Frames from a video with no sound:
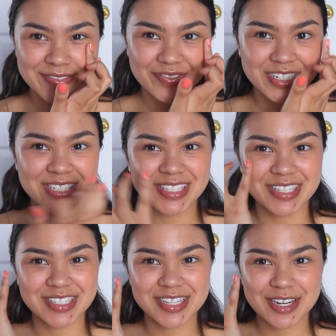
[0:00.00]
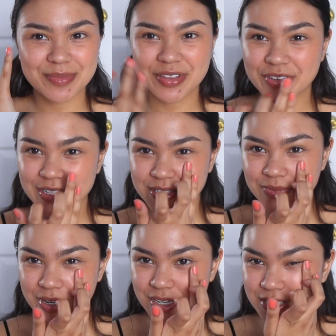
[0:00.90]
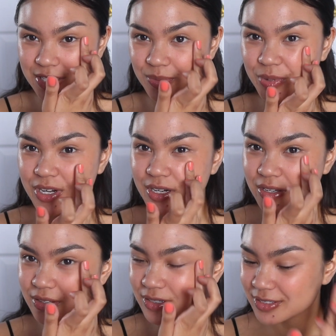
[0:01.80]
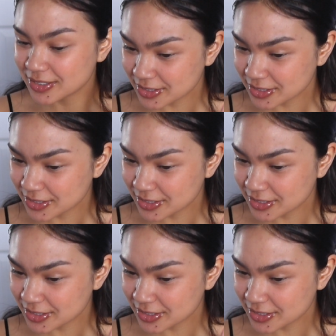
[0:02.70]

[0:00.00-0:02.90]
versus this side of my face where I didn't put any on.